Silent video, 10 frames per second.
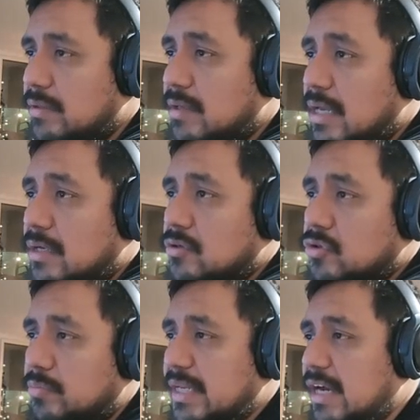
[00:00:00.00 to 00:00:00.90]
You
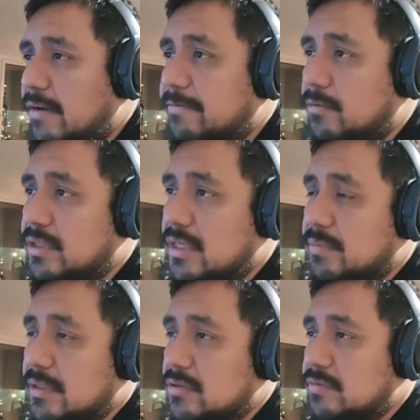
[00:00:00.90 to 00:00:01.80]
should be careful here
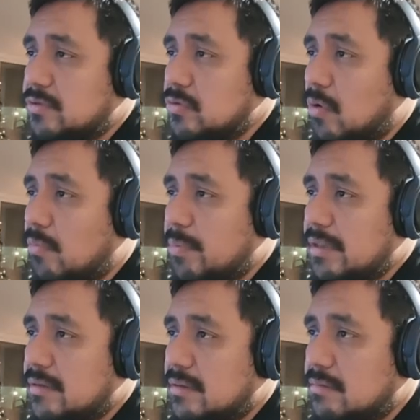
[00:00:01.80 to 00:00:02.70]
because if you
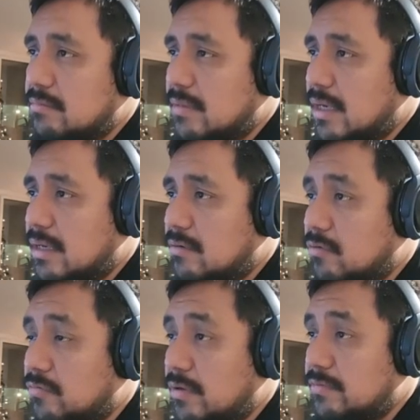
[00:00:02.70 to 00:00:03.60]
open
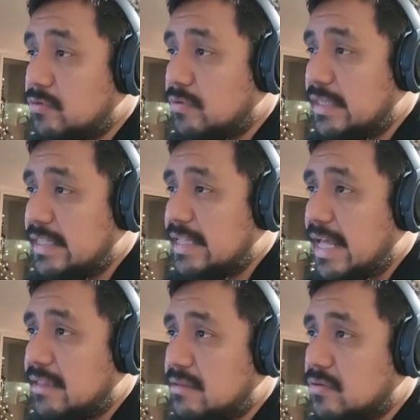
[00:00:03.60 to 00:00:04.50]
or if you delete
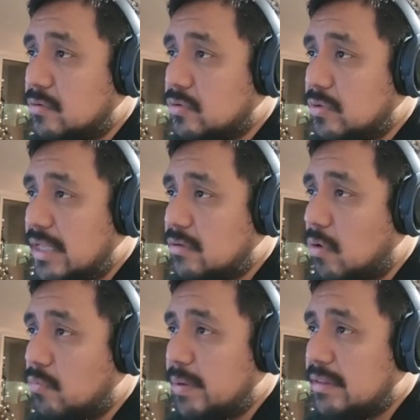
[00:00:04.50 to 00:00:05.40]
that, it's going to get
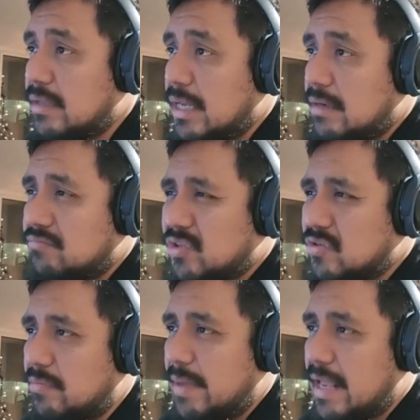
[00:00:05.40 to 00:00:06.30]
open. It
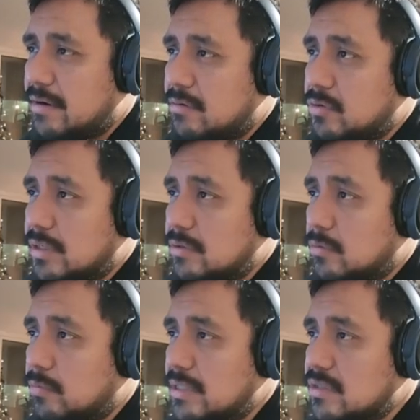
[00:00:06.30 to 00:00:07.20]
doesn't matter, you can
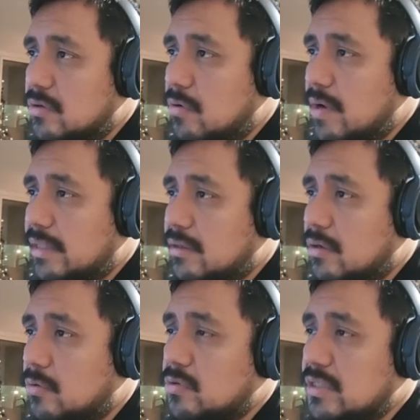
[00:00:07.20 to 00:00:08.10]
always go and
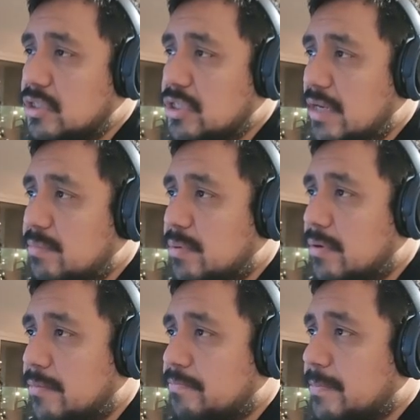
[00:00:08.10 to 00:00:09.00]
close the shape.
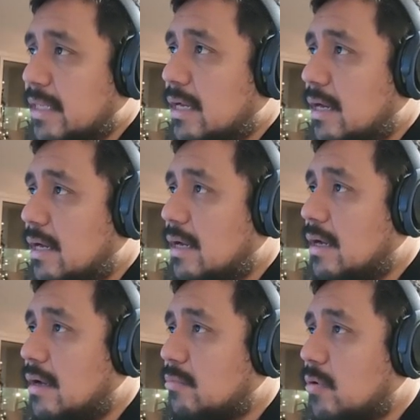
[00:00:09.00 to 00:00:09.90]

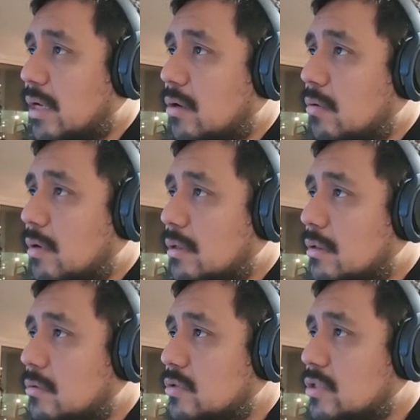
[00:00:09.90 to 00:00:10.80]
I'm gonna go and
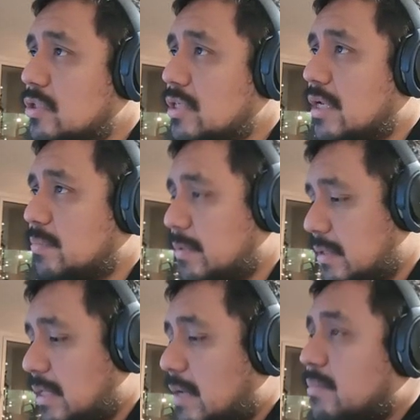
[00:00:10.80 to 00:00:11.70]
close the shape
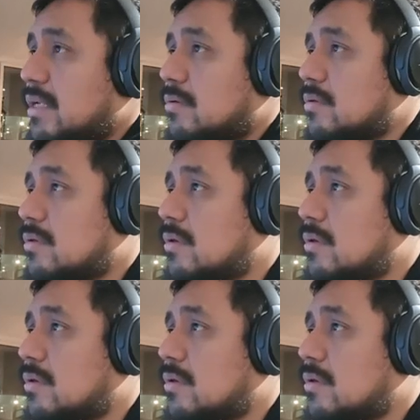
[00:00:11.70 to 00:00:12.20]
in a minute.